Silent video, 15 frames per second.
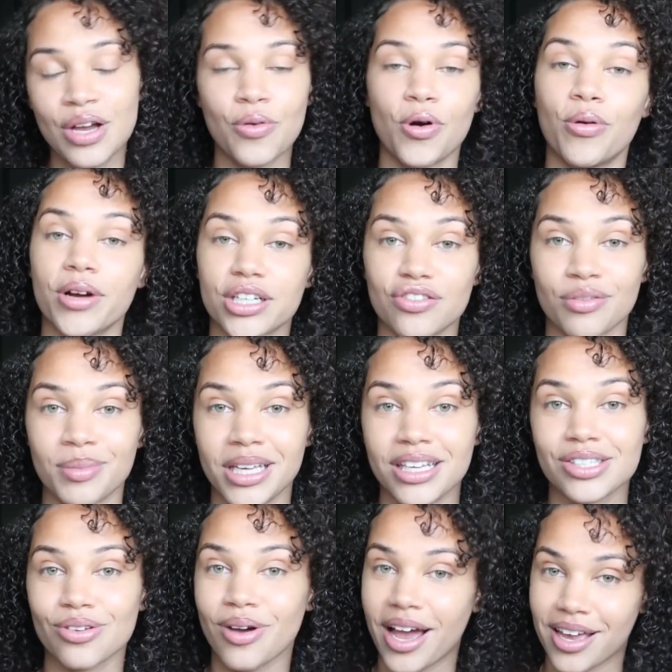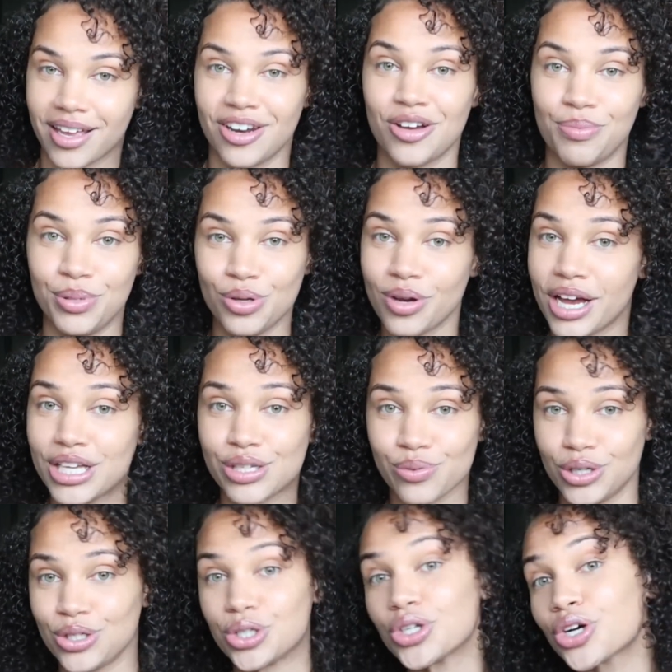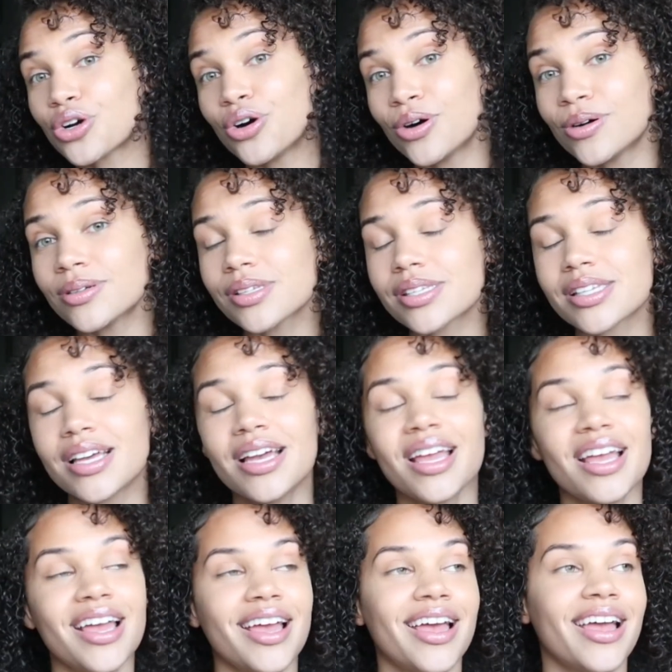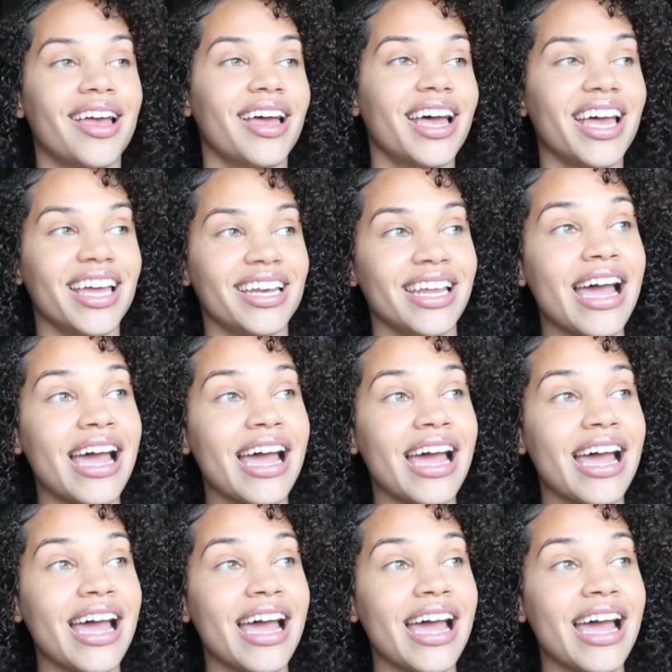what works for me, so I can help you guys reach your goals. And